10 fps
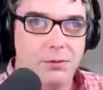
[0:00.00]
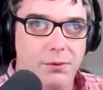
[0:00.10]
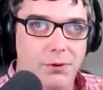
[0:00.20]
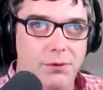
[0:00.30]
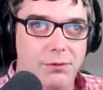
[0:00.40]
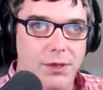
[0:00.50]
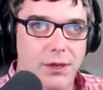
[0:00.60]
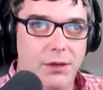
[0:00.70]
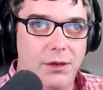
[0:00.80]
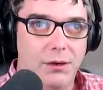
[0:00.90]
important
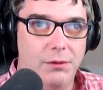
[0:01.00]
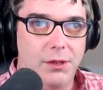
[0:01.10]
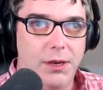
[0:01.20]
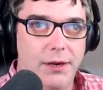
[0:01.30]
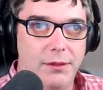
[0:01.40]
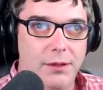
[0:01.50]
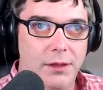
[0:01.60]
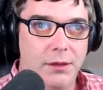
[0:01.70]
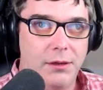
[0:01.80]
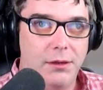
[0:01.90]
thing, you know, that I
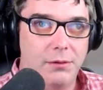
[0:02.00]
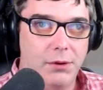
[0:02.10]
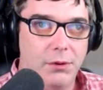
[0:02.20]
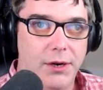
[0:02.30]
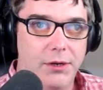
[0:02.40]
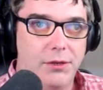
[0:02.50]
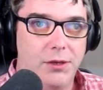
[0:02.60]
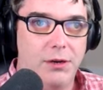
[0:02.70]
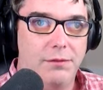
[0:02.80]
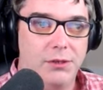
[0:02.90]
think it requires a
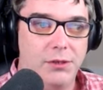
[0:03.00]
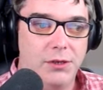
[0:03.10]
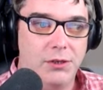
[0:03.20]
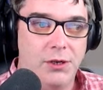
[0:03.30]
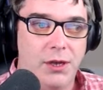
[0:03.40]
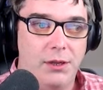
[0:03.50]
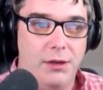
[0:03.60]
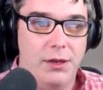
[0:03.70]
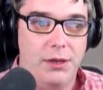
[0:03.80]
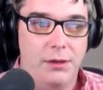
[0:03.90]
lot of
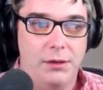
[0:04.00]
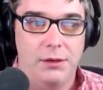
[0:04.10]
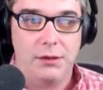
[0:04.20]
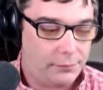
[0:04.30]
intentionality. And